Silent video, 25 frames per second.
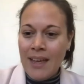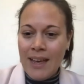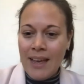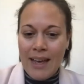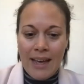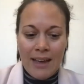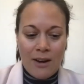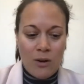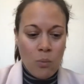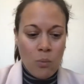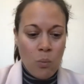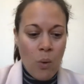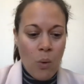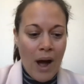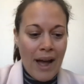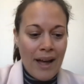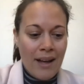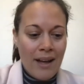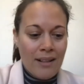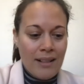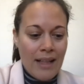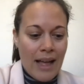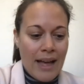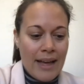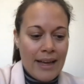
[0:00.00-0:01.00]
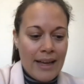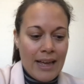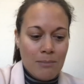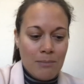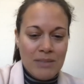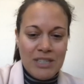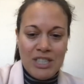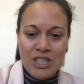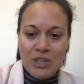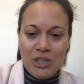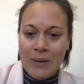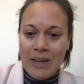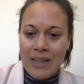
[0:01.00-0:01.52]
And while I
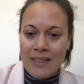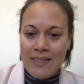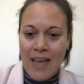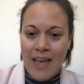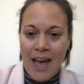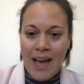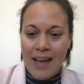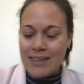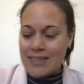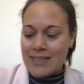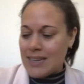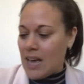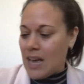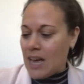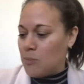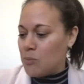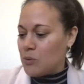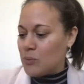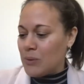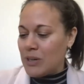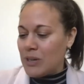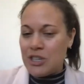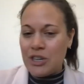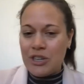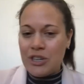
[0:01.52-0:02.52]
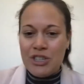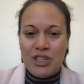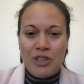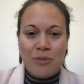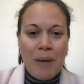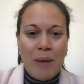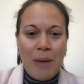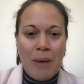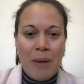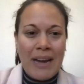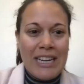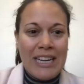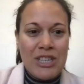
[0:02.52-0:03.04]
am doing that, Richard, do you
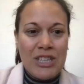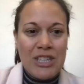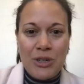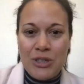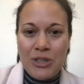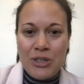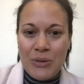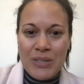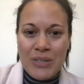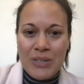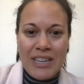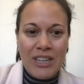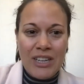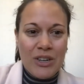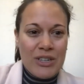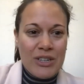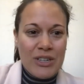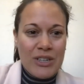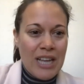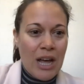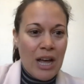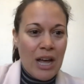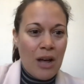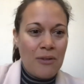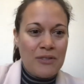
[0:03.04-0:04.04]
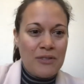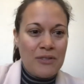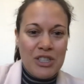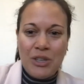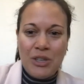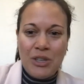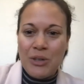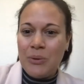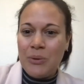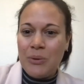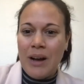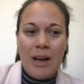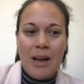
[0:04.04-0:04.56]
mind introducing yourself
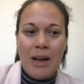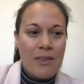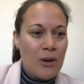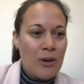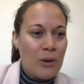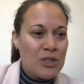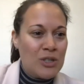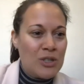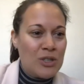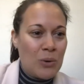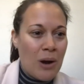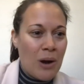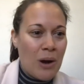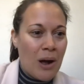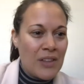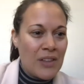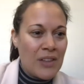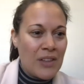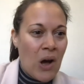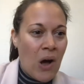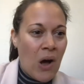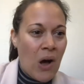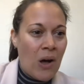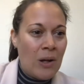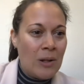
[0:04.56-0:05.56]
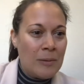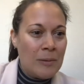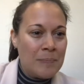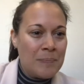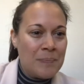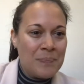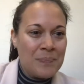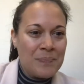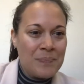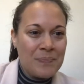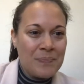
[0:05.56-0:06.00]
to those who are on the call?